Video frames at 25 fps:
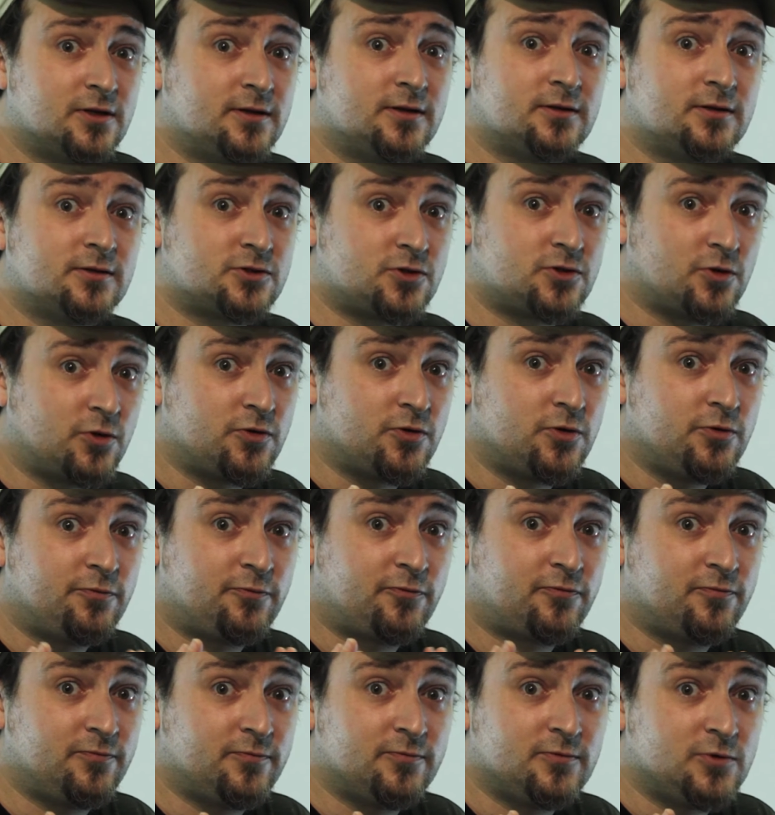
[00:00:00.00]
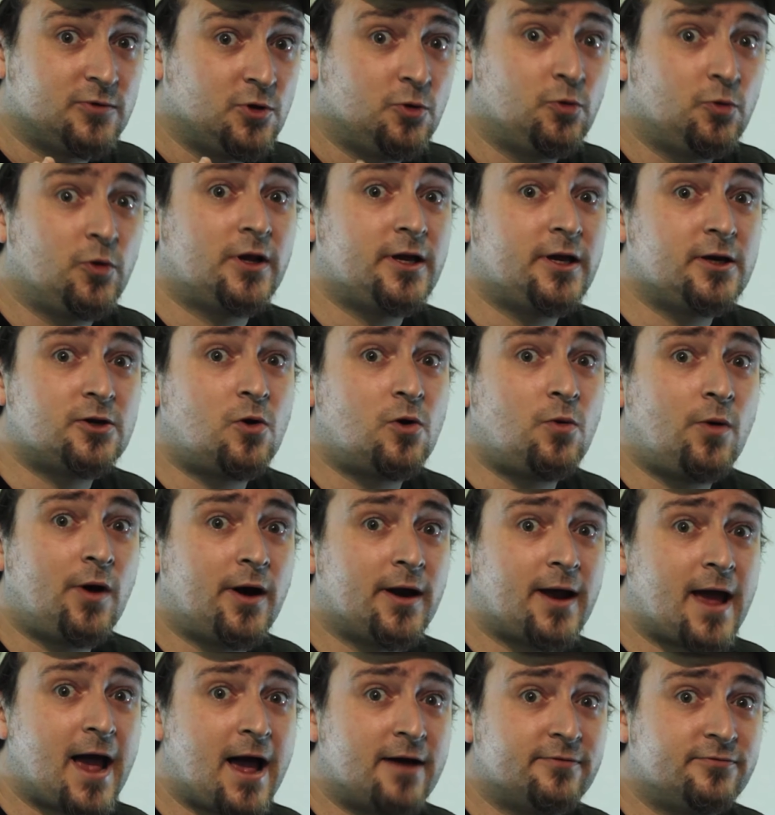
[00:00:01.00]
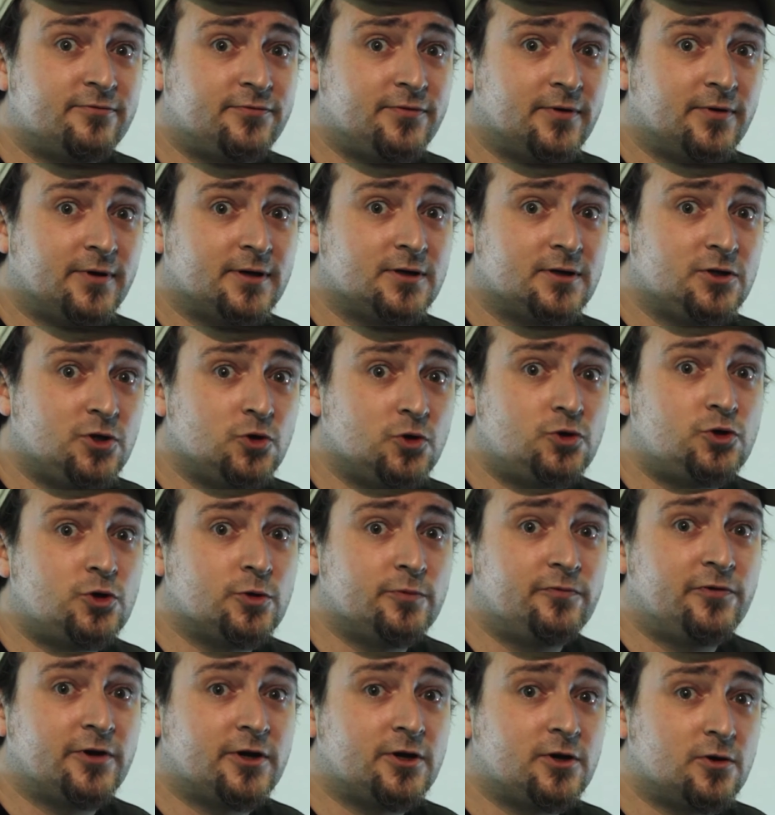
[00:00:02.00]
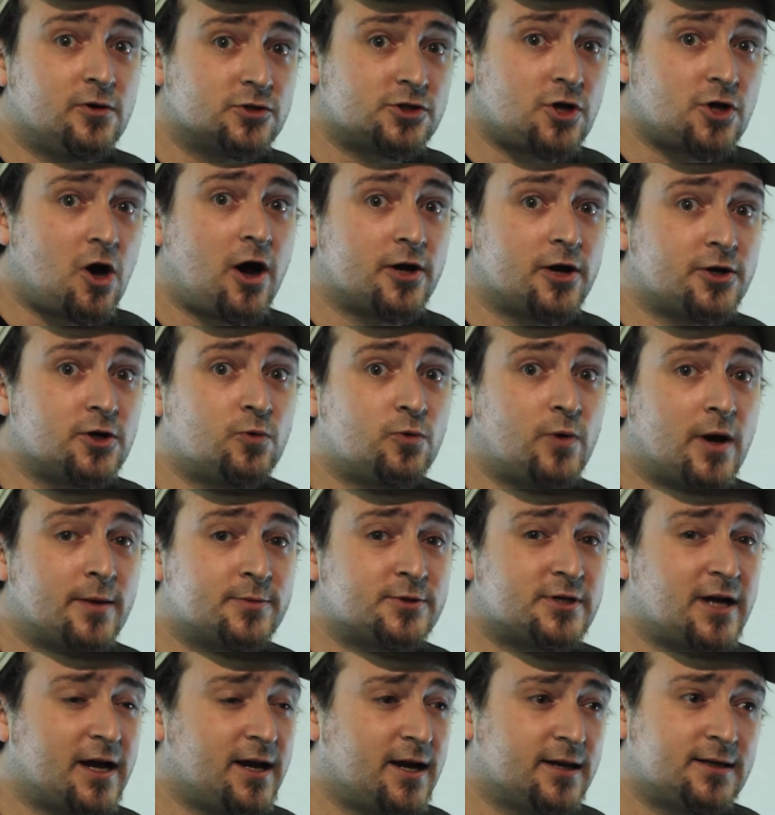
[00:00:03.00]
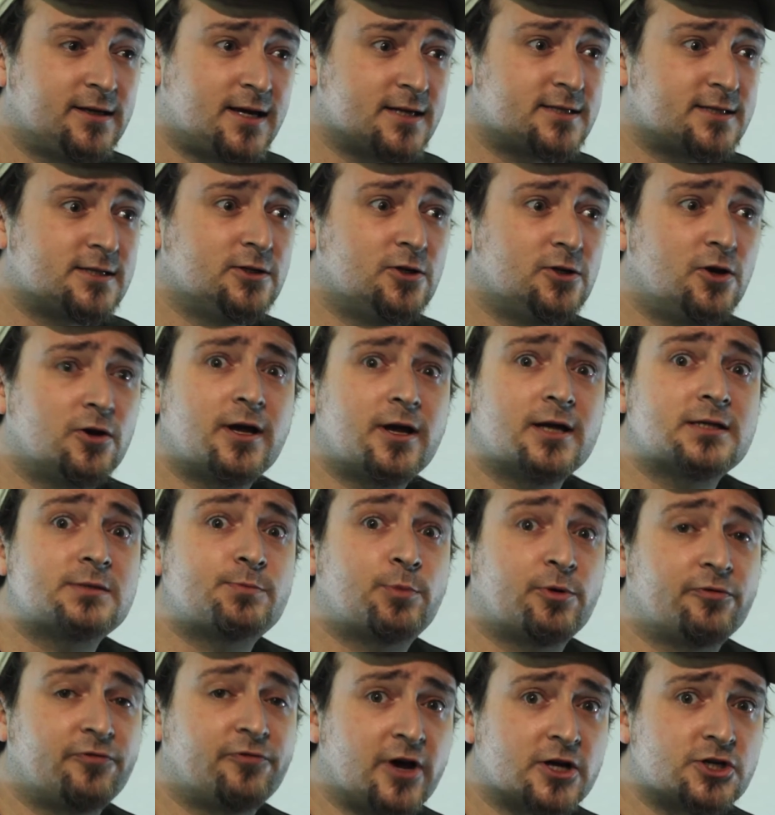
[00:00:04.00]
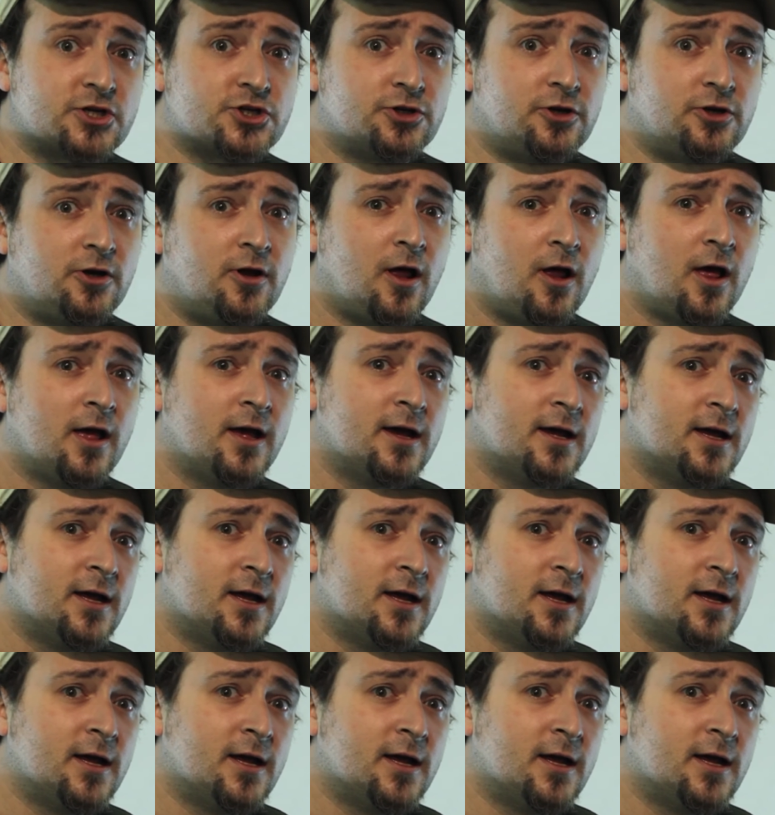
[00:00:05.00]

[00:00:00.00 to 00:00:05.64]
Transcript: So you really don't want to have YouTube videos on your website. It doesn't look as professional.